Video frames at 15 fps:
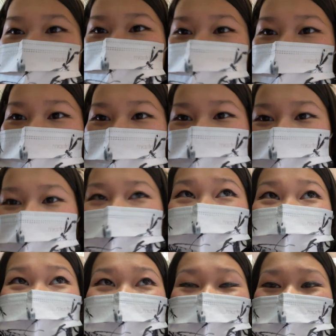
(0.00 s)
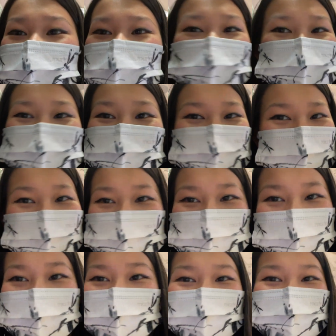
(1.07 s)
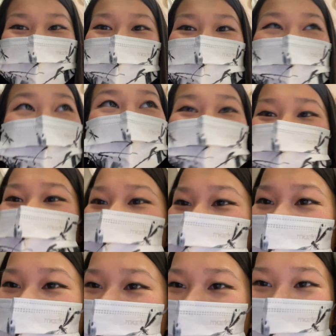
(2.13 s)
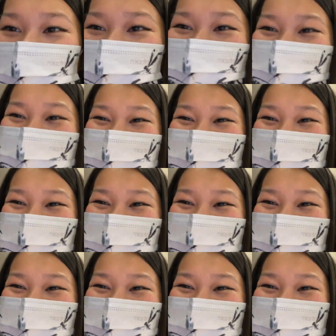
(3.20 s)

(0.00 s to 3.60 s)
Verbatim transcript: jewelry stores, it's not gonna do it right now.